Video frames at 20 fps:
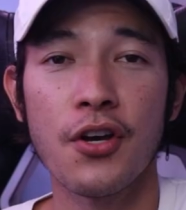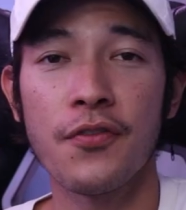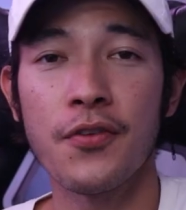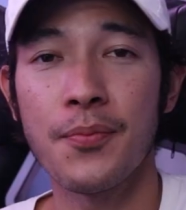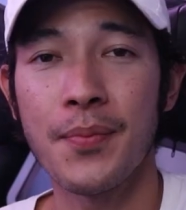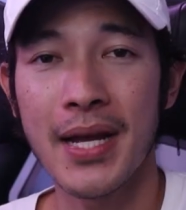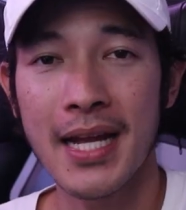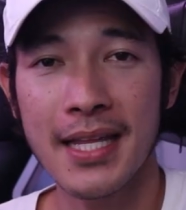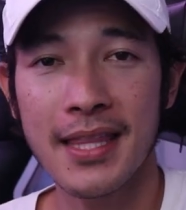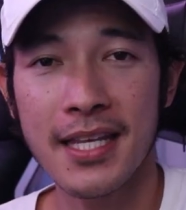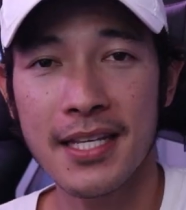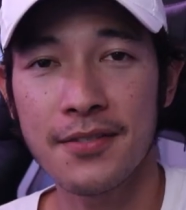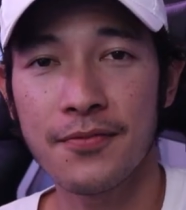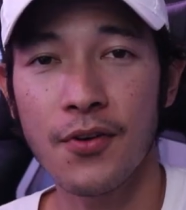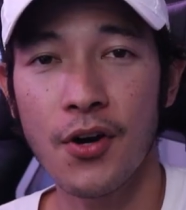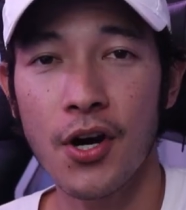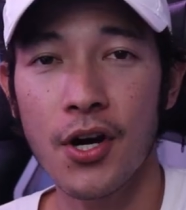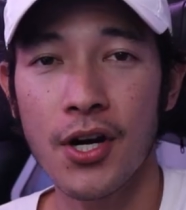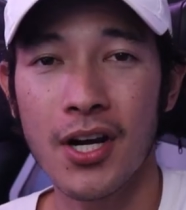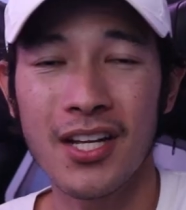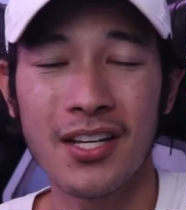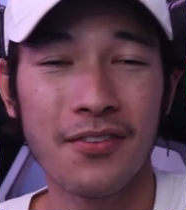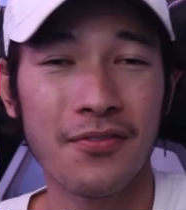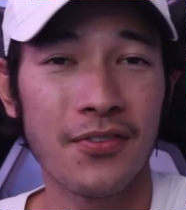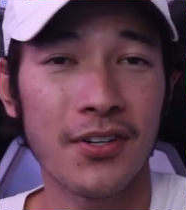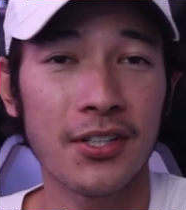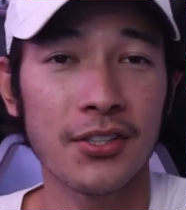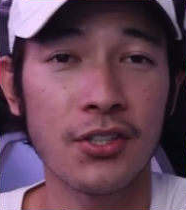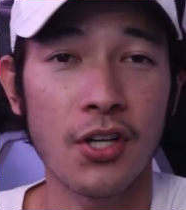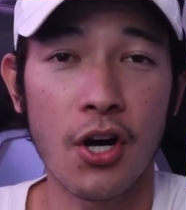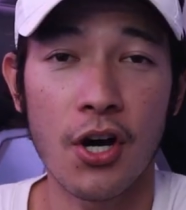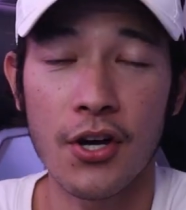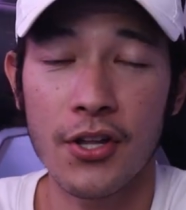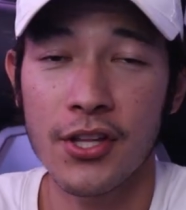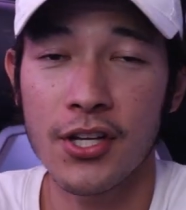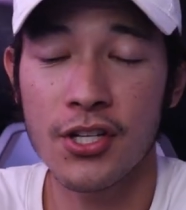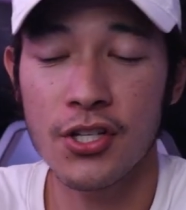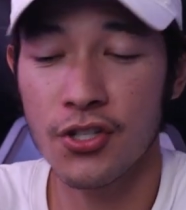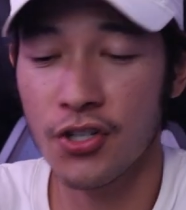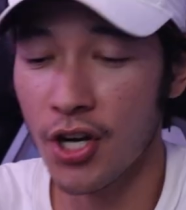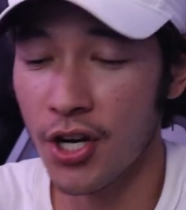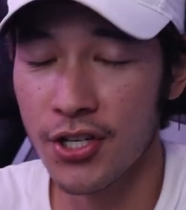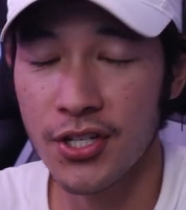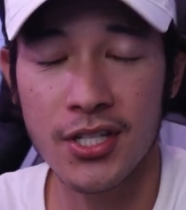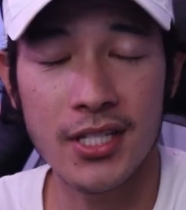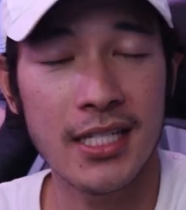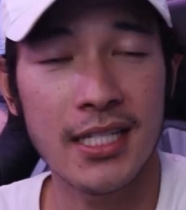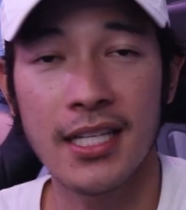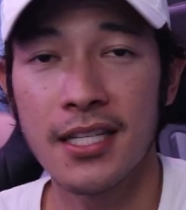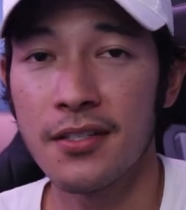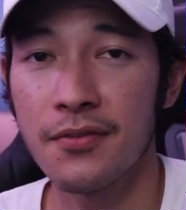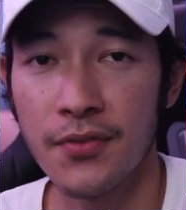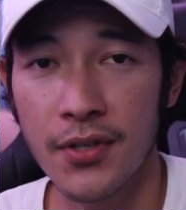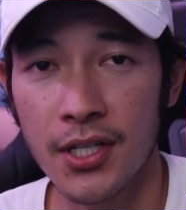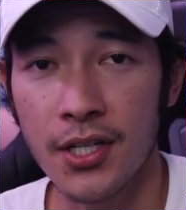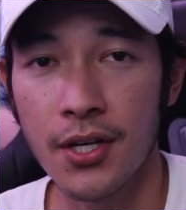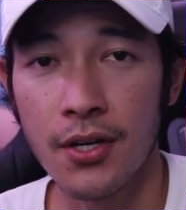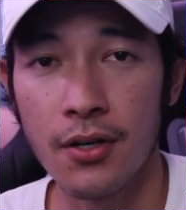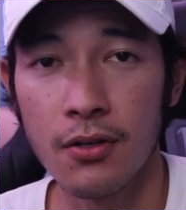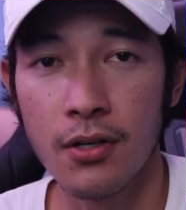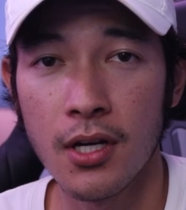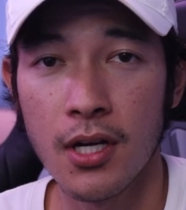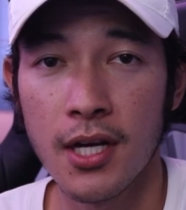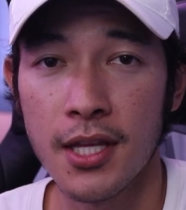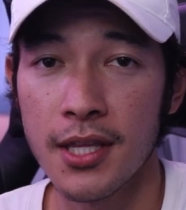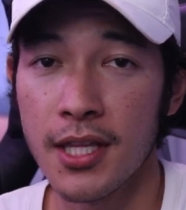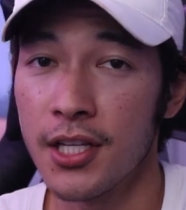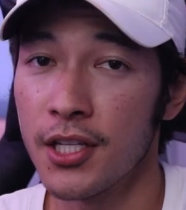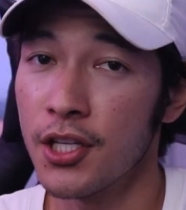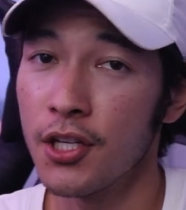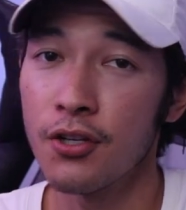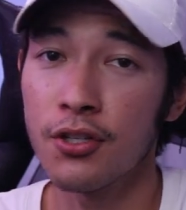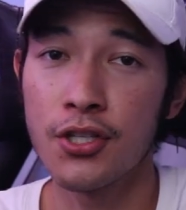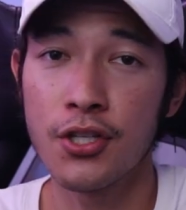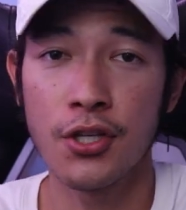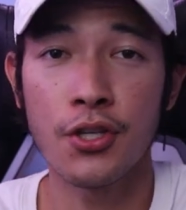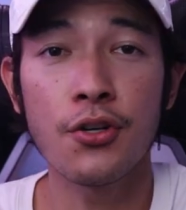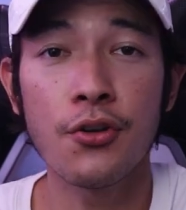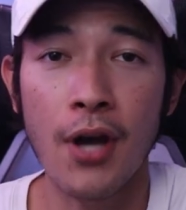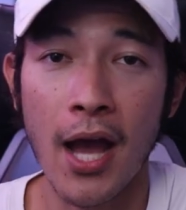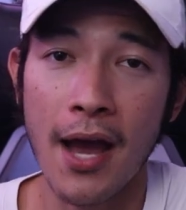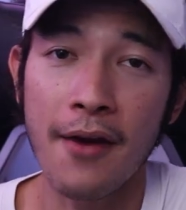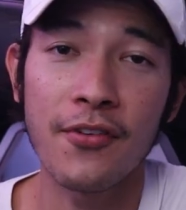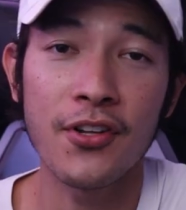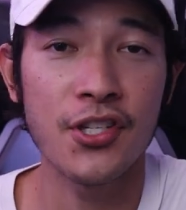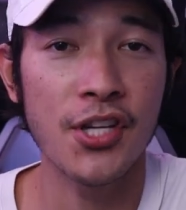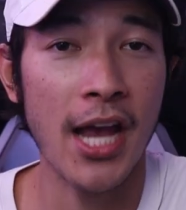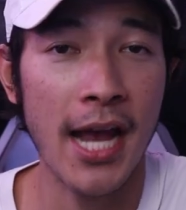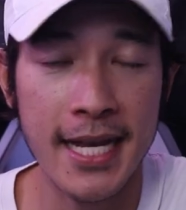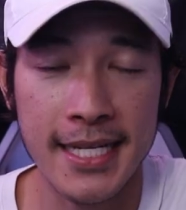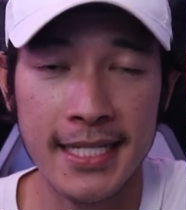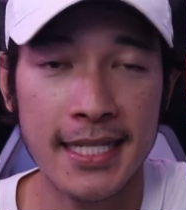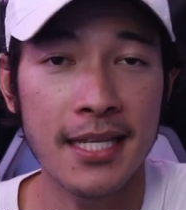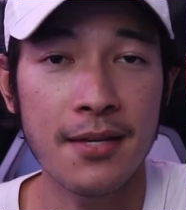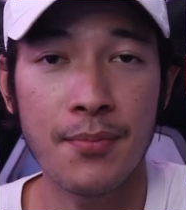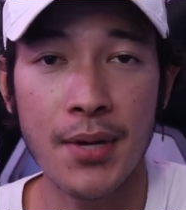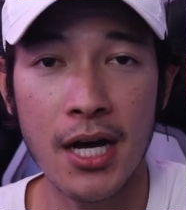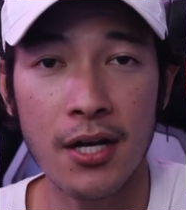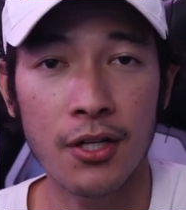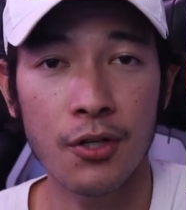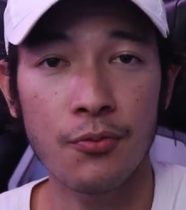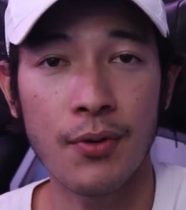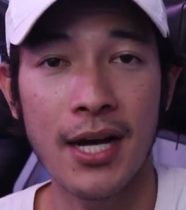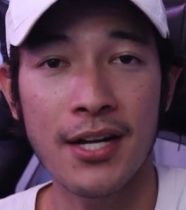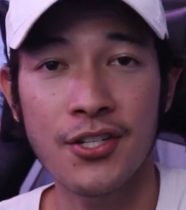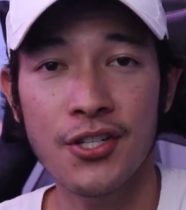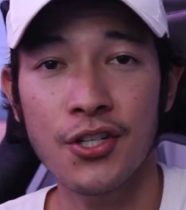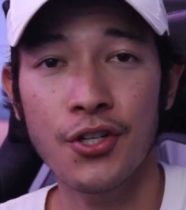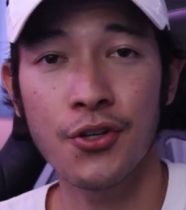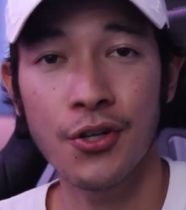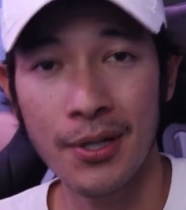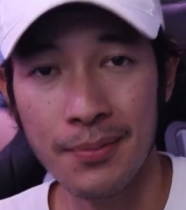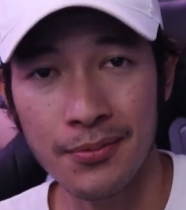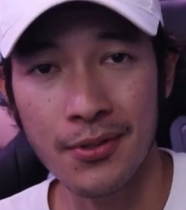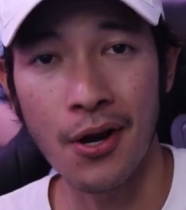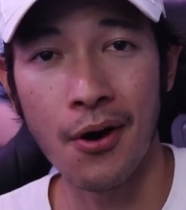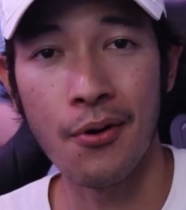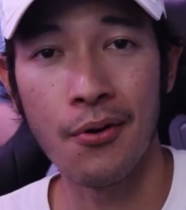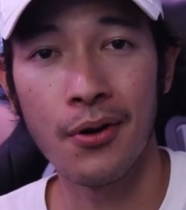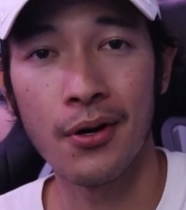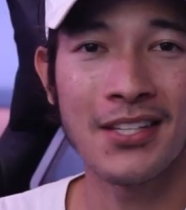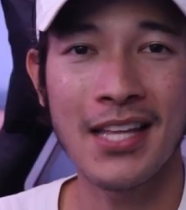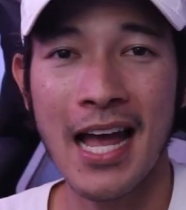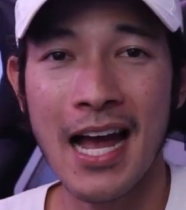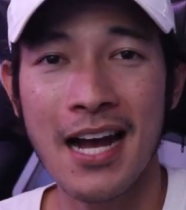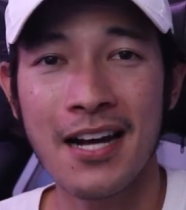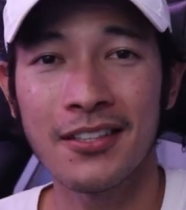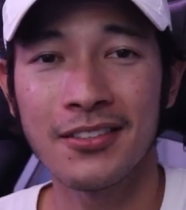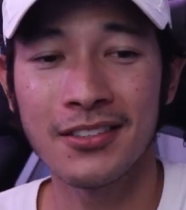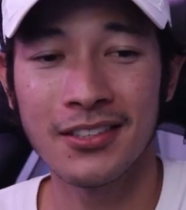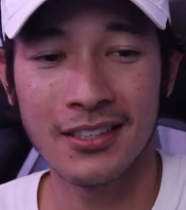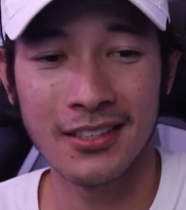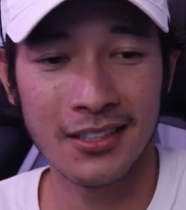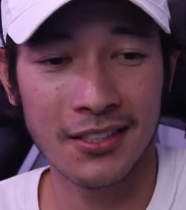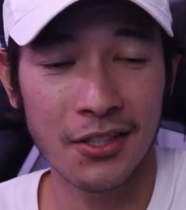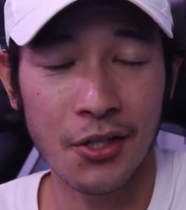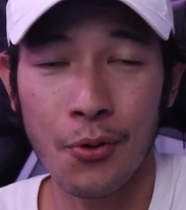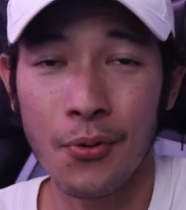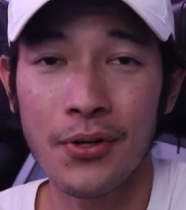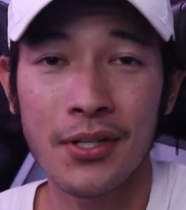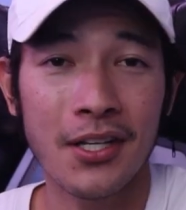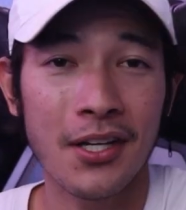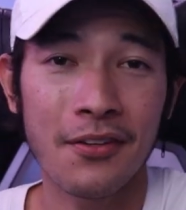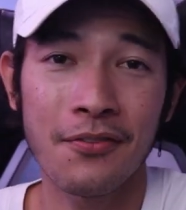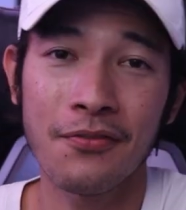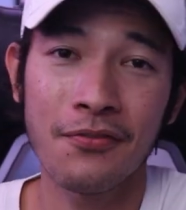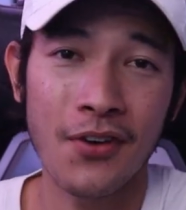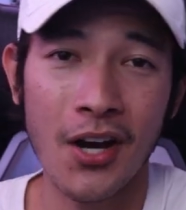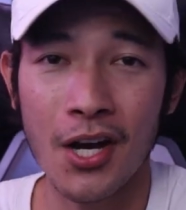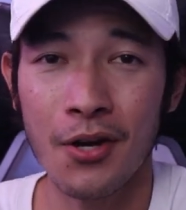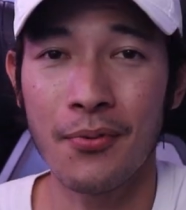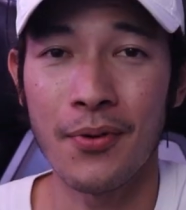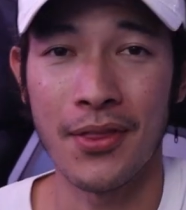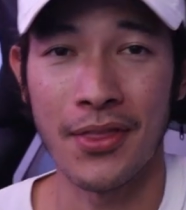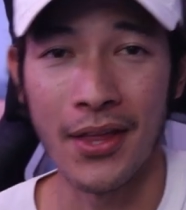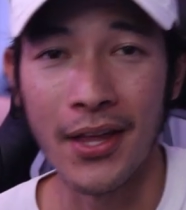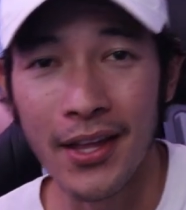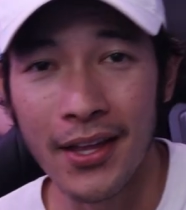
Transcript: So if you made it this far and you followed all the instructions in this video, then you too have a chastity belt around your crypto. So now no one could f with